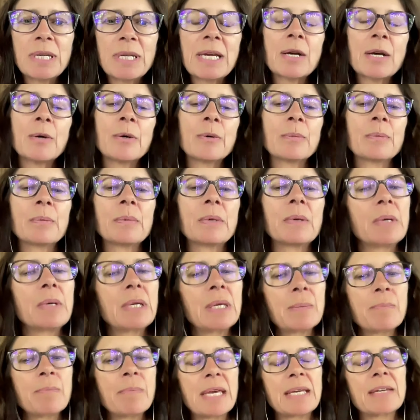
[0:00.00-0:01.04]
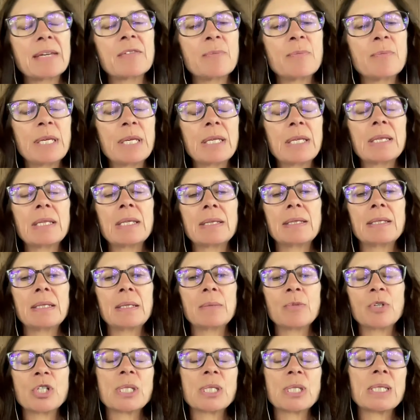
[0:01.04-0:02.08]
Now, it may have been that the
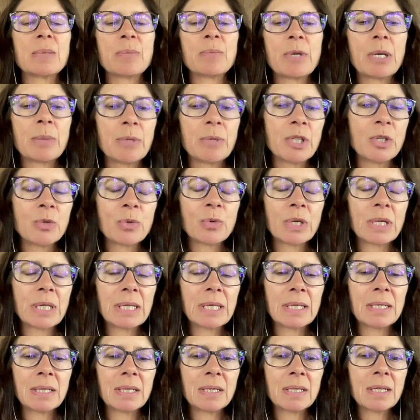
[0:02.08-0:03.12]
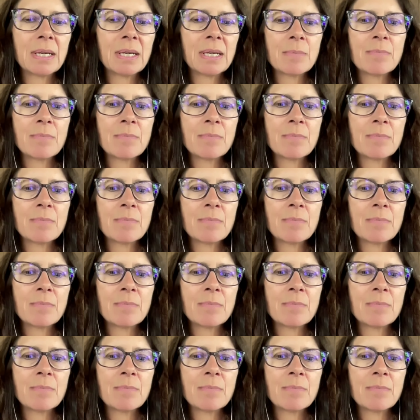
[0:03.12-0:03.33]
emergency department you were in,